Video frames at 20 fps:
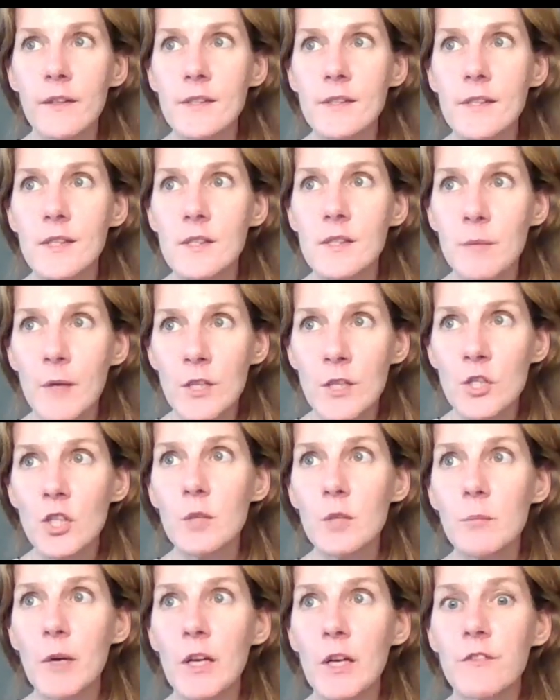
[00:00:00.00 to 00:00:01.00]
it's
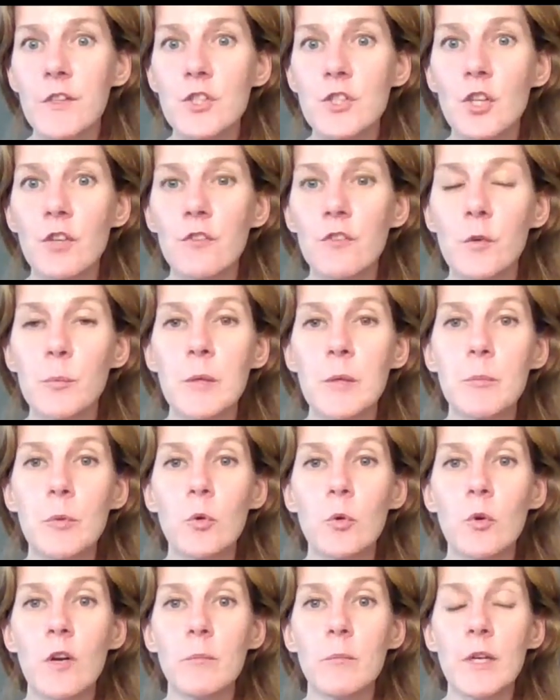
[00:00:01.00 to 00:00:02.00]
especially beneficial for people
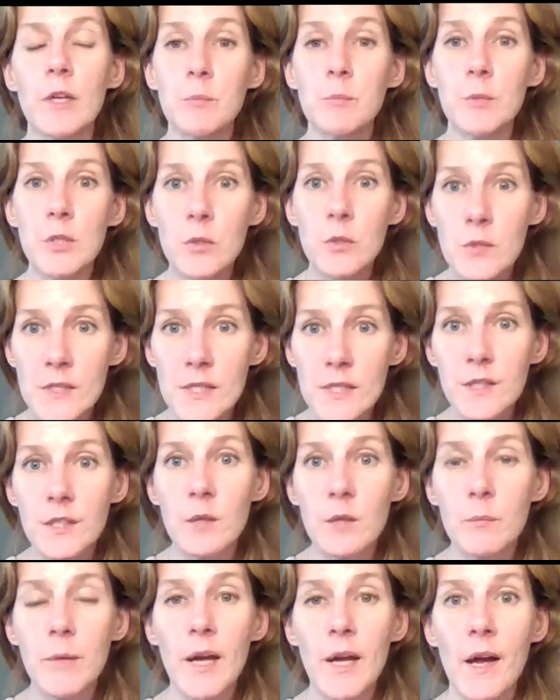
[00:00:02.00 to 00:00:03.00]
who have been abused in
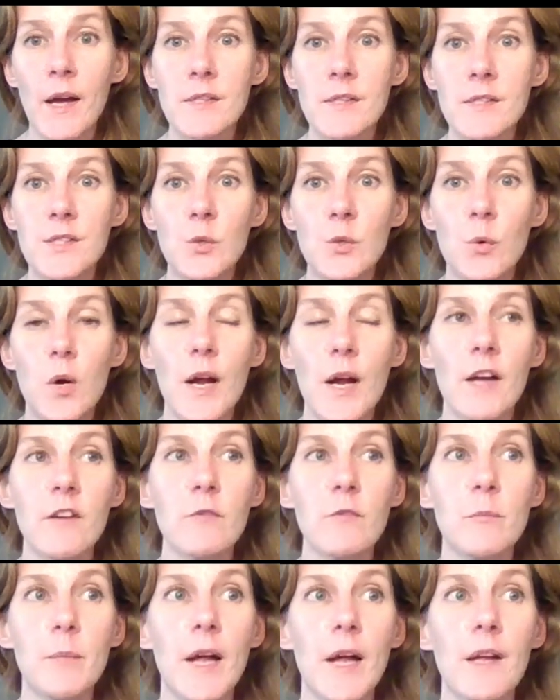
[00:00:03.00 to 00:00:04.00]
their past or
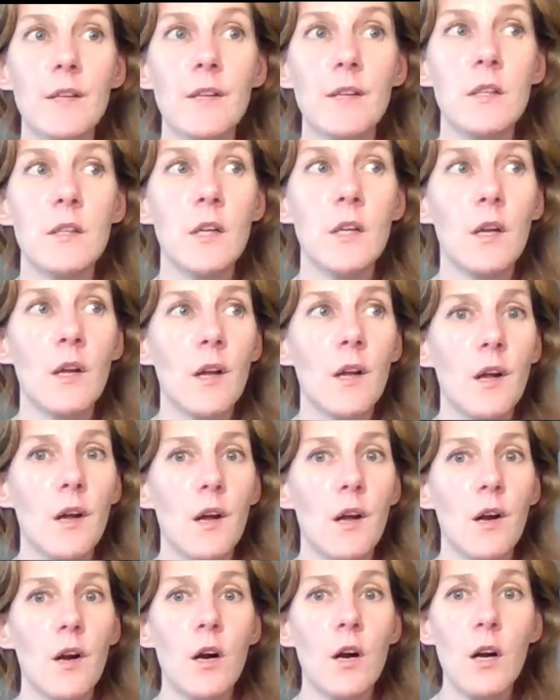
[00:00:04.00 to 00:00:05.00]
have been
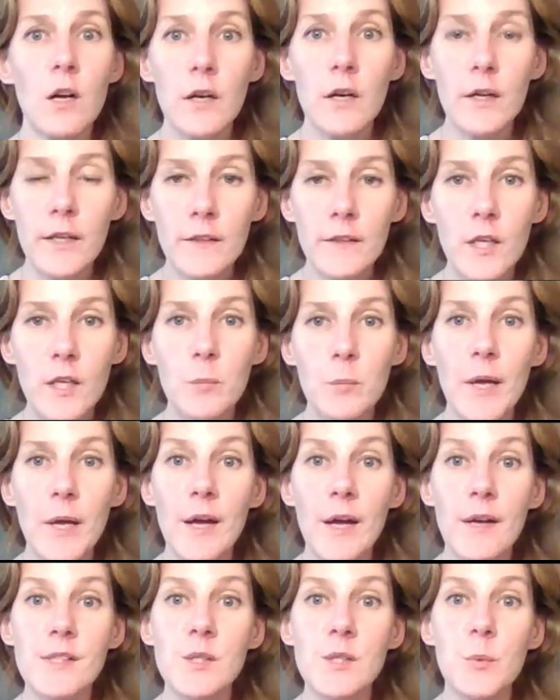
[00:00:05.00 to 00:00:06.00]
hurt in their
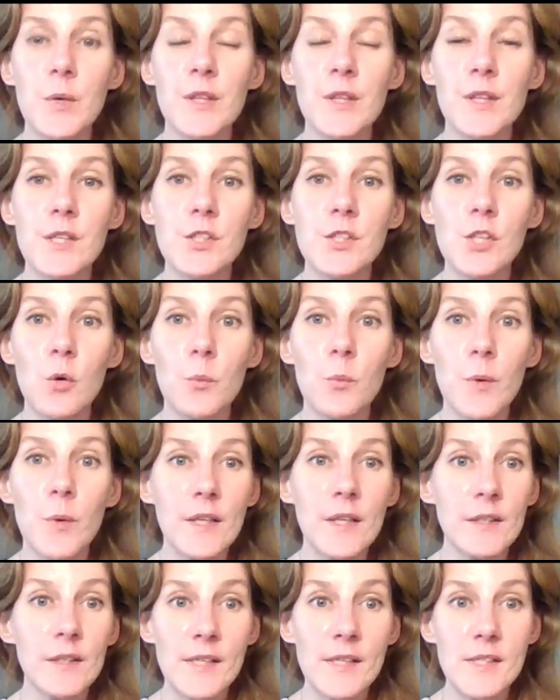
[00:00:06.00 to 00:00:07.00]
past, where they don't
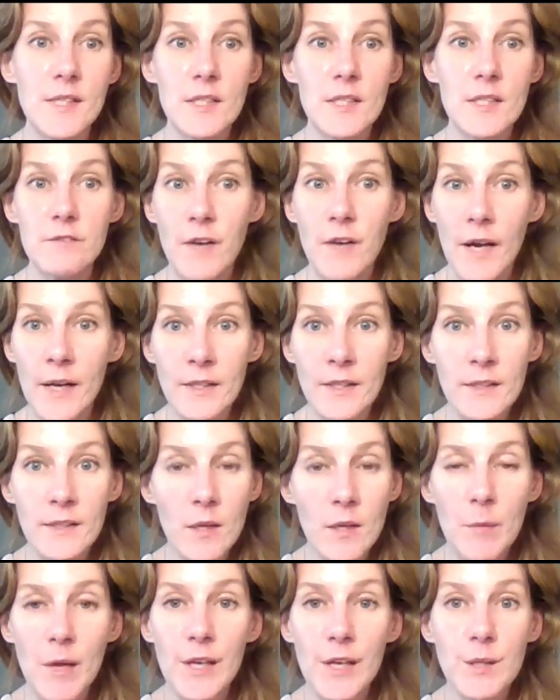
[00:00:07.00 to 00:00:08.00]
recognize the divine in
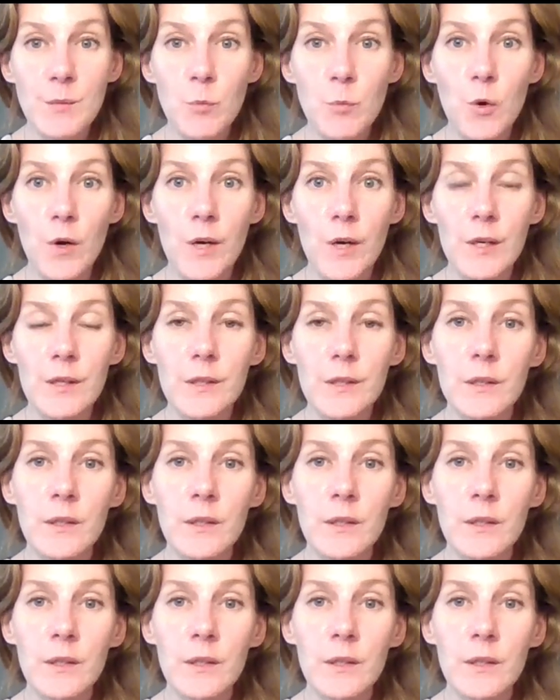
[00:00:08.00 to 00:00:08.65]
them anymore.